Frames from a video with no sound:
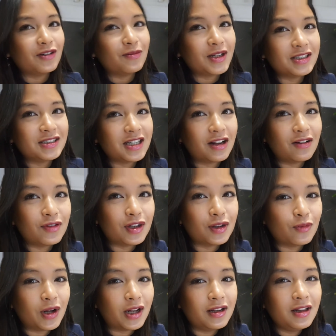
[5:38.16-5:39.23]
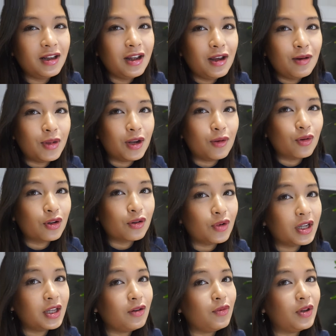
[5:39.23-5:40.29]
at myself as well, but it was
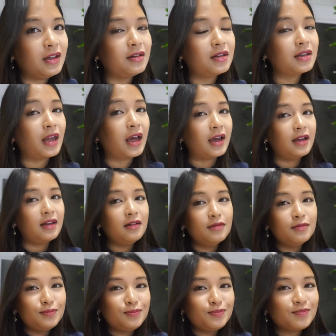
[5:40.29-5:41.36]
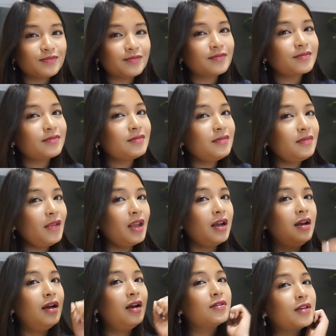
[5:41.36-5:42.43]
really, really sad.
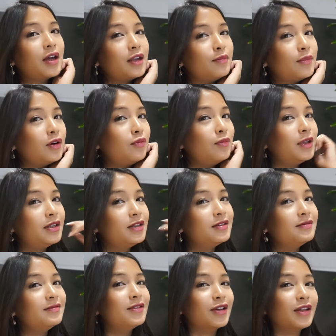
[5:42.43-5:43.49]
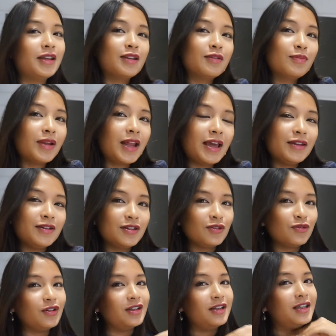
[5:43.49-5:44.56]
A sad moment. Look at this plant,
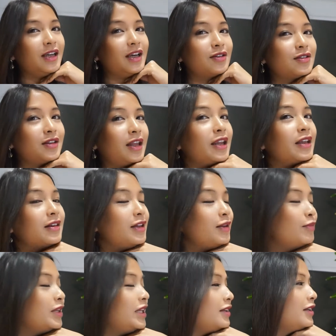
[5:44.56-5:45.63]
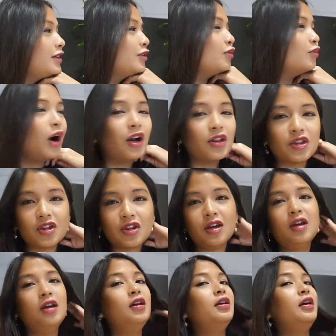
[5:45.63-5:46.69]
really aesthetically pleasing to watch
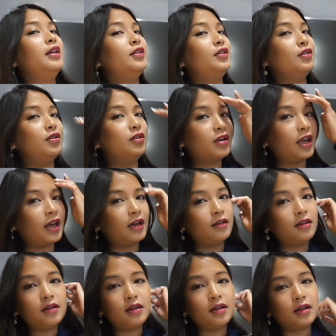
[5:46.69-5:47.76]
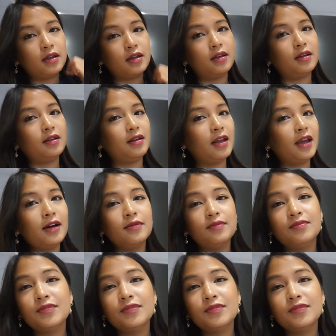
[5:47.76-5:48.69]
and to look at. And yeah,